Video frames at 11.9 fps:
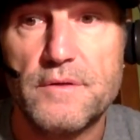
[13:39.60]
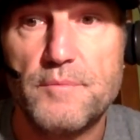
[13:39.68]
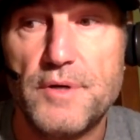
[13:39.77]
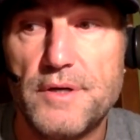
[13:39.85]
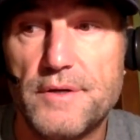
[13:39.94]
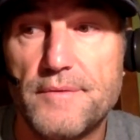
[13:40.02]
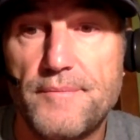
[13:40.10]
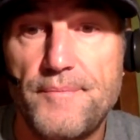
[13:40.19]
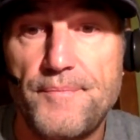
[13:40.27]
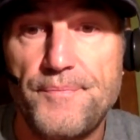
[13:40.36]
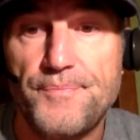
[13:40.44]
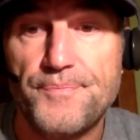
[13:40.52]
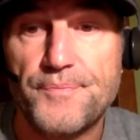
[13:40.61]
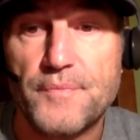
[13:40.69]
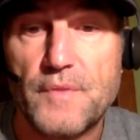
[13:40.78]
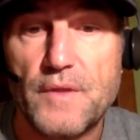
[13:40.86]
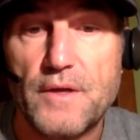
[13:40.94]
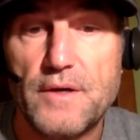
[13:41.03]
but
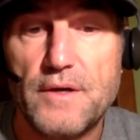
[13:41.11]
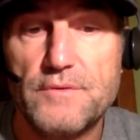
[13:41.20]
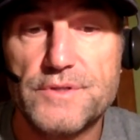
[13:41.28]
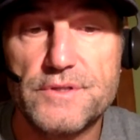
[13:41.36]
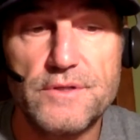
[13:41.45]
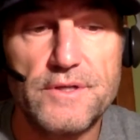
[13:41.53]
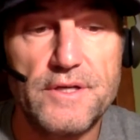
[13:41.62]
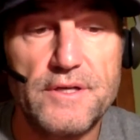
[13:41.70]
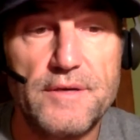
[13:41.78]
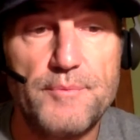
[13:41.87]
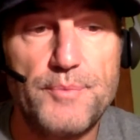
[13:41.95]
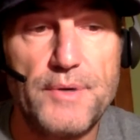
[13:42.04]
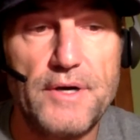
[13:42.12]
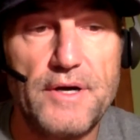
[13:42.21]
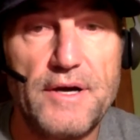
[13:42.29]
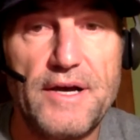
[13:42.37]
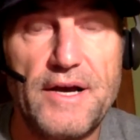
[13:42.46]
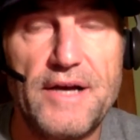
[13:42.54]
I was looking up.
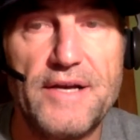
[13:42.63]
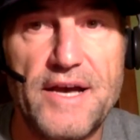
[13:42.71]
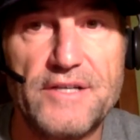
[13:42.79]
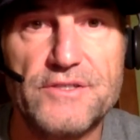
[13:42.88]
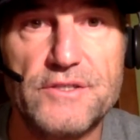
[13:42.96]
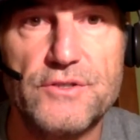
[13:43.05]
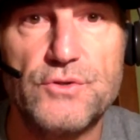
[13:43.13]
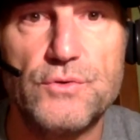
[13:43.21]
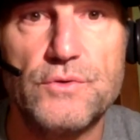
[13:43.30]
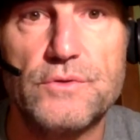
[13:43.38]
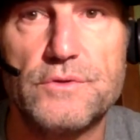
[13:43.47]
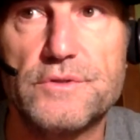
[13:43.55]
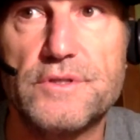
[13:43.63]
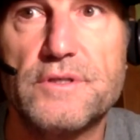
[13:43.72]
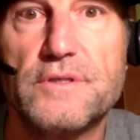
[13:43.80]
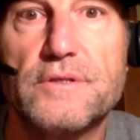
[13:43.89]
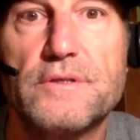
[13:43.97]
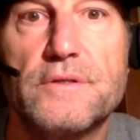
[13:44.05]
I actually Googled
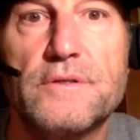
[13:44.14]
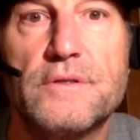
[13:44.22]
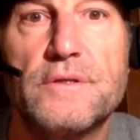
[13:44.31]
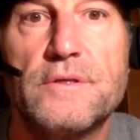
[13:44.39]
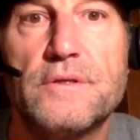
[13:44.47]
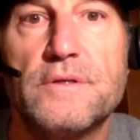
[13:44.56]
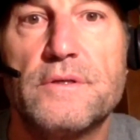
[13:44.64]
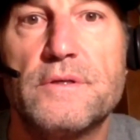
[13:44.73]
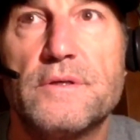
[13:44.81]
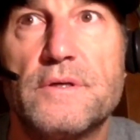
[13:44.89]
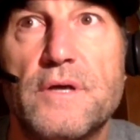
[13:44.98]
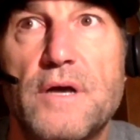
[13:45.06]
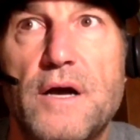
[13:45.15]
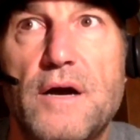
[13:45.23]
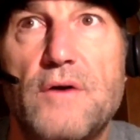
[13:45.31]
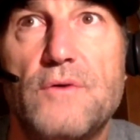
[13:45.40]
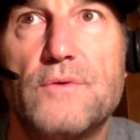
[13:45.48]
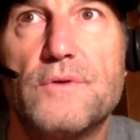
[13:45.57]

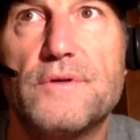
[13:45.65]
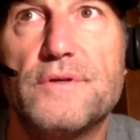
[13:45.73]
how